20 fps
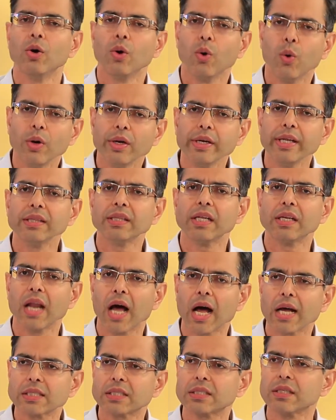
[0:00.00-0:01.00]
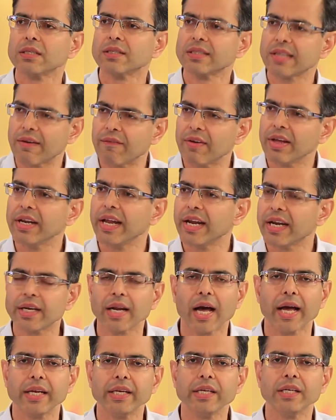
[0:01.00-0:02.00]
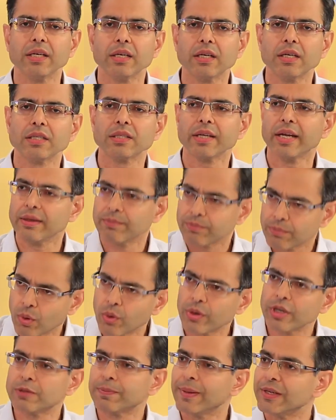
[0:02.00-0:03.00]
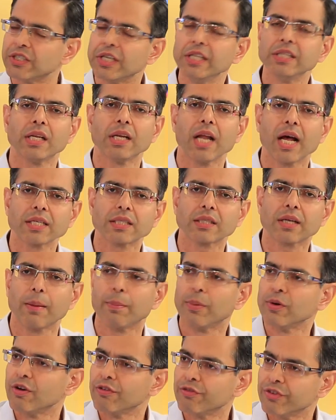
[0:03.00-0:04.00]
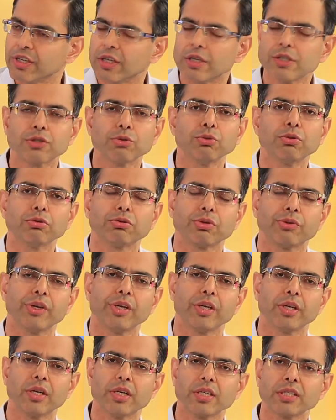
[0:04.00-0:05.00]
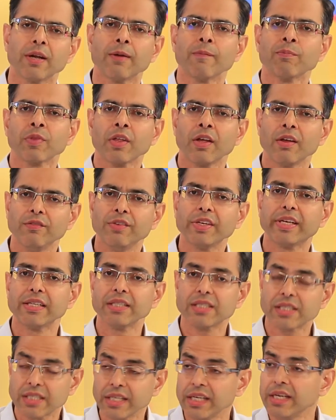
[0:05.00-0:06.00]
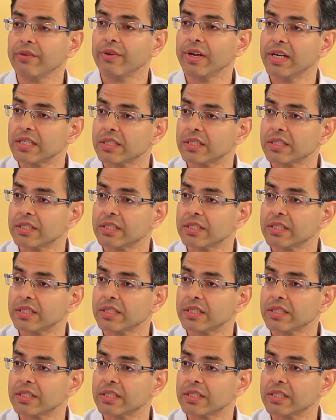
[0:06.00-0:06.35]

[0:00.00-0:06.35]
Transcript: Only in the last 7, 8, 9 years, and more especially in the last couple of years, 2 to 3 years, we can see real